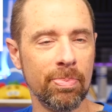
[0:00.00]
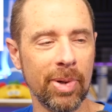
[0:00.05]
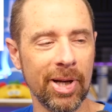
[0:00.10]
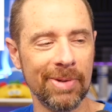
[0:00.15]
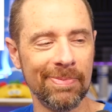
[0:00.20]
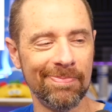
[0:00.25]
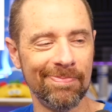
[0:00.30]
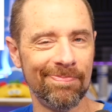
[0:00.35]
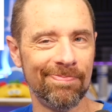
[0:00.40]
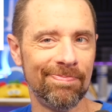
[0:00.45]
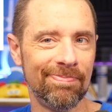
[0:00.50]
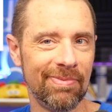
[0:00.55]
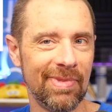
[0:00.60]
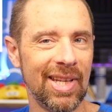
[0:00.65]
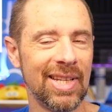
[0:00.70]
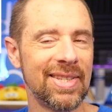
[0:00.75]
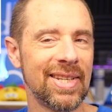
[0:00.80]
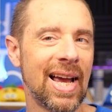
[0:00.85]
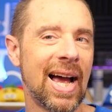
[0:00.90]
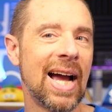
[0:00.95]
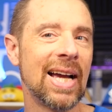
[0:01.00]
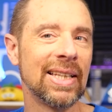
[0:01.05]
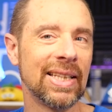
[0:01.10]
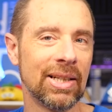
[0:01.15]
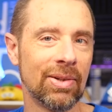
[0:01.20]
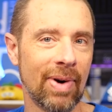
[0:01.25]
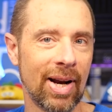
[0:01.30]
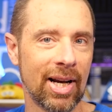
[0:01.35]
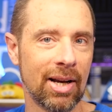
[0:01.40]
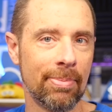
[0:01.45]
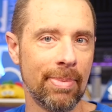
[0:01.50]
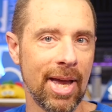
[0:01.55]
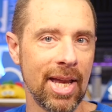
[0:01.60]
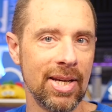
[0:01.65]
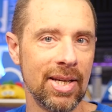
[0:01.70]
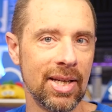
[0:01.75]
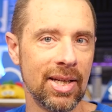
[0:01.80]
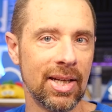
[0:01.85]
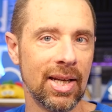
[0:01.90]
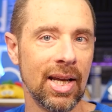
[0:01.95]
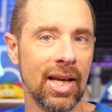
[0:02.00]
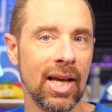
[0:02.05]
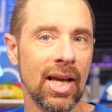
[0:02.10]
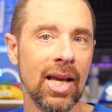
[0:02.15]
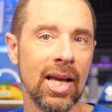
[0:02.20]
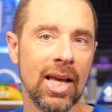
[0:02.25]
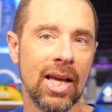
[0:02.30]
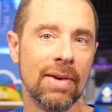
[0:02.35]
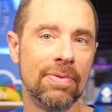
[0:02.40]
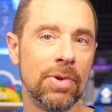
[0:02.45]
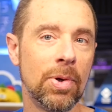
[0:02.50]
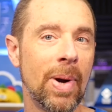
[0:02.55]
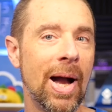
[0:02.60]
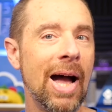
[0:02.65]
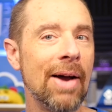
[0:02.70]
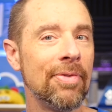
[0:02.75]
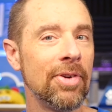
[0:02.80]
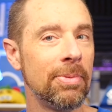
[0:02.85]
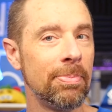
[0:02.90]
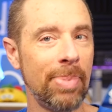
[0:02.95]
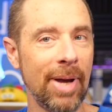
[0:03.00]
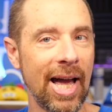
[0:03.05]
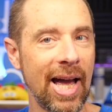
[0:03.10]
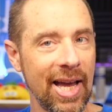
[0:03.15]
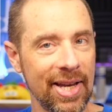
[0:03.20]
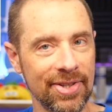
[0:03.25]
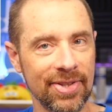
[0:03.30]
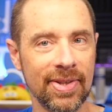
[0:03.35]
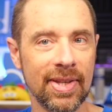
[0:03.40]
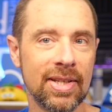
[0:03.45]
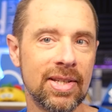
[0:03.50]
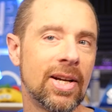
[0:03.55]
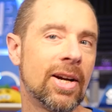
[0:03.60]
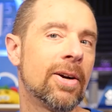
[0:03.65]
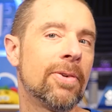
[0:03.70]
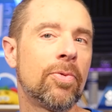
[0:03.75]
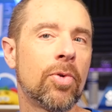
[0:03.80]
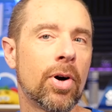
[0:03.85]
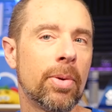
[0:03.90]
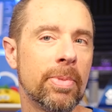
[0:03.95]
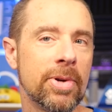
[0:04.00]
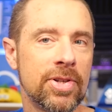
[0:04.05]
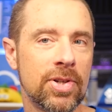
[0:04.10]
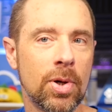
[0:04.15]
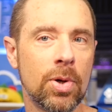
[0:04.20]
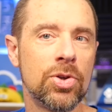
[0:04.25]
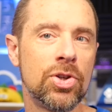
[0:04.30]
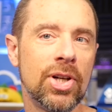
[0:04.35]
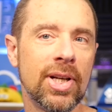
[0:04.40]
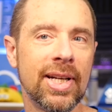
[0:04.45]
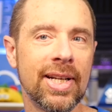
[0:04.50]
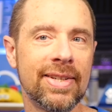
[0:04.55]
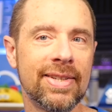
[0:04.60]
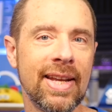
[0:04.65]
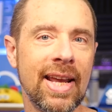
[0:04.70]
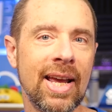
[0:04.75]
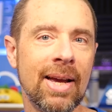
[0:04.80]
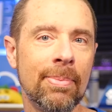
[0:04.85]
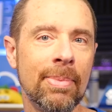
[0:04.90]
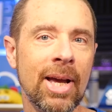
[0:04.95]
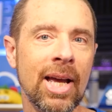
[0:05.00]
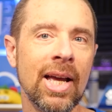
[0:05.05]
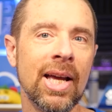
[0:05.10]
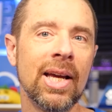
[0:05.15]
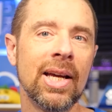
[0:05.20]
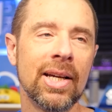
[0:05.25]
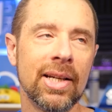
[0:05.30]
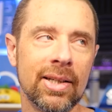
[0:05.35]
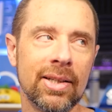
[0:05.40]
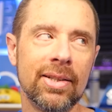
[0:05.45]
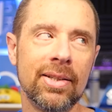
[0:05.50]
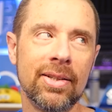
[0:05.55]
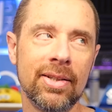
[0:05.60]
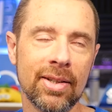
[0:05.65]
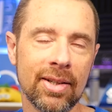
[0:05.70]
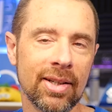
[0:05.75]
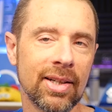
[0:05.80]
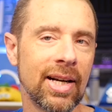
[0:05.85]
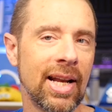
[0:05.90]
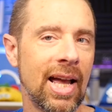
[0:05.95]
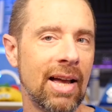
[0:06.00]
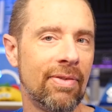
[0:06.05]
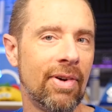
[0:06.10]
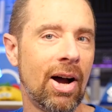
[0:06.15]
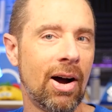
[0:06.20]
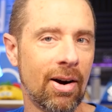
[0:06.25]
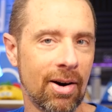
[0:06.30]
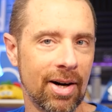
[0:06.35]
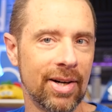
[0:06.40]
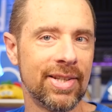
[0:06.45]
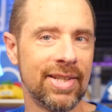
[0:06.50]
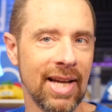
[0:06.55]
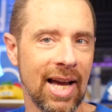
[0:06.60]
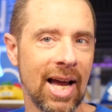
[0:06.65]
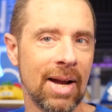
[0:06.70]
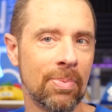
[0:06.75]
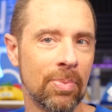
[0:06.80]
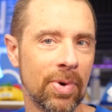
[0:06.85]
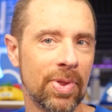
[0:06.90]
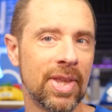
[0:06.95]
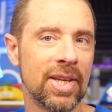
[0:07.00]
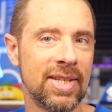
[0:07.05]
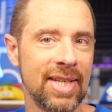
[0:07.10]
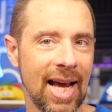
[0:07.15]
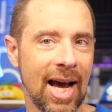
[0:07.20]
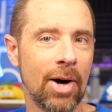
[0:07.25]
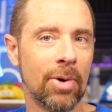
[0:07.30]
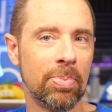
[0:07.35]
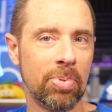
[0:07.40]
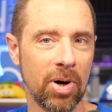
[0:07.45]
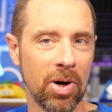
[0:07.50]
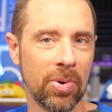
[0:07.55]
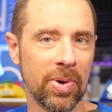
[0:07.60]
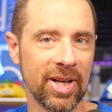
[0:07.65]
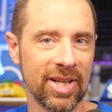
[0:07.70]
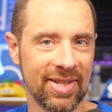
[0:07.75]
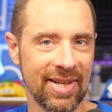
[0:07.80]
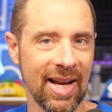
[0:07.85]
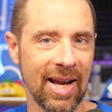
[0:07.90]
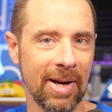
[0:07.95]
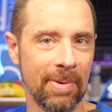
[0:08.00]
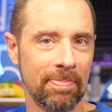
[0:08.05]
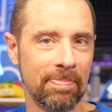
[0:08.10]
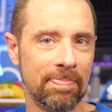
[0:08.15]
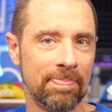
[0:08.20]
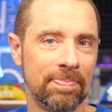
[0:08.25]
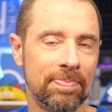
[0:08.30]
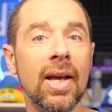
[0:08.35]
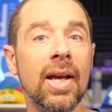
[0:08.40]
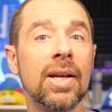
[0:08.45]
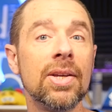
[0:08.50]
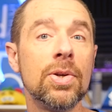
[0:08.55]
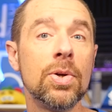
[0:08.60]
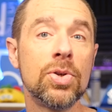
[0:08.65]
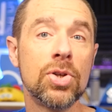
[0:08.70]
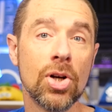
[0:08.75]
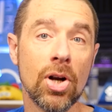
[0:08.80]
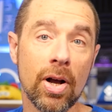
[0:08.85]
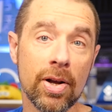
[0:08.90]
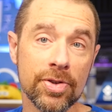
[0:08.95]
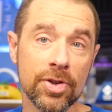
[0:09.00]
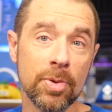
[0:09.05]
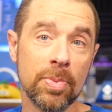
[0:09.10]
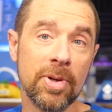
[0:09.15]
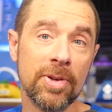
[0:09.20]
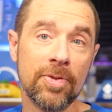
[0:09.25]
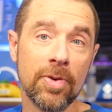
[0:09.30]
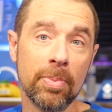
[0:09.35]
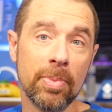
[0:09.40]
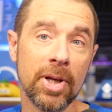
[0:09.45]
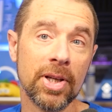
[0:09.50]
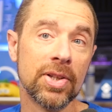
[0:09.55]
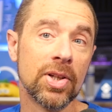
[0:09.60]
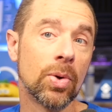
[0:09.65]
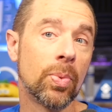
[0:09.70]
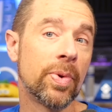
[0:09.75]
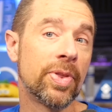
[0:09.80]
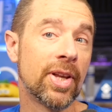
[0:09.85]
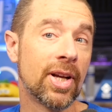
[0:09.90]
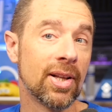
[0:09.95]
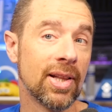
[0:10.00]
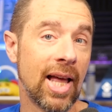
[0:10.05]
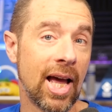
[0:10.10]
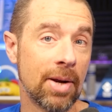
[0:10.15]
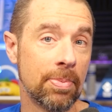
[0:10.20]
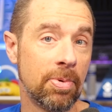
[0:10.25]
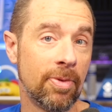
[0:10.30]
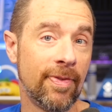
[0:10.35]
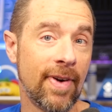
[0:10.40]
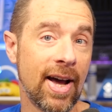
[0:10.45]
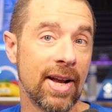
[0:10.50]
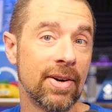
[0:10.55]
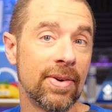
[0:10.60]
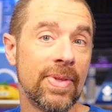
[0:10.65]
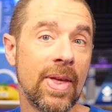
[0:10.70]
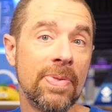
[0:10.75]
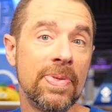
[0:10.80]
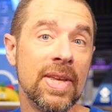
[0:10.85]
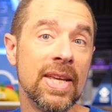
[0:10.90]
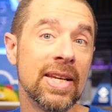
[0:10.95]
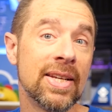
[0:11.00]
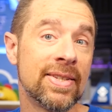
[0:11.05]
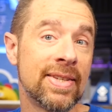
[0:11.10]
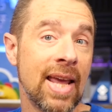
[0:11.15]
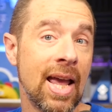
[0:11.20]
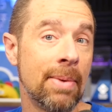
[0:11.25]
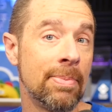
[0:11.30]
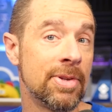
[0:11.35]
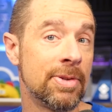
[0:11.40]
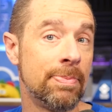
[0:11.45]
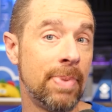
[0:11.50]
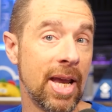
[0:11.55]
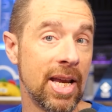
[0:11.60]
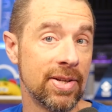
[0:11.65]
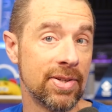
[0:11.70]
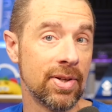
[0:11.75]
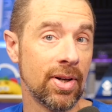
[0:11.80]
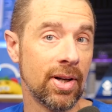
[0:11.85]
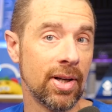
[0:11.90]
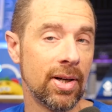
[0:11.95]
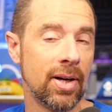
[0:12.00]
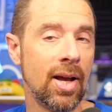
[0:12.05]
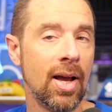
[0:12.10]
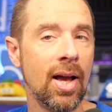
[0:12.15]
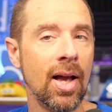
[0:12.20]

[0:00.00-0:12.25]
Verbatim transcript: but it's highly recommended. If you haven't passed the Terraform Associate exam, you're going to have a hard time with the TAO Pro exam. You should also be familiar with the cloud provider that the exam is based on.